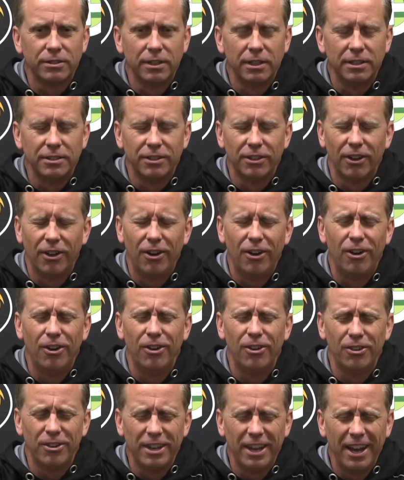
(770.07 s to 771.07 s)
And he said,
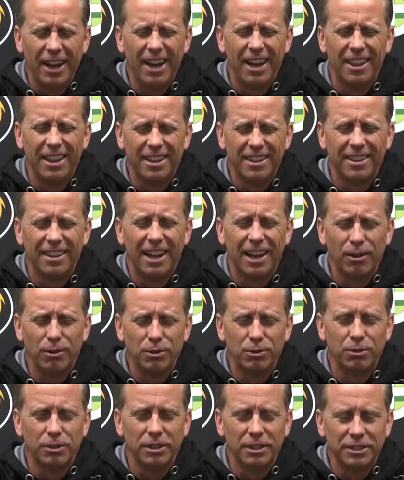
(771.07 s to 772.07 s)
Oh, yeah, that, that
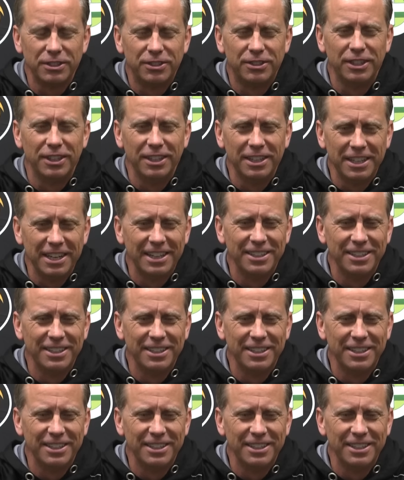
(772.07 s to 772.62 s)
was really silly.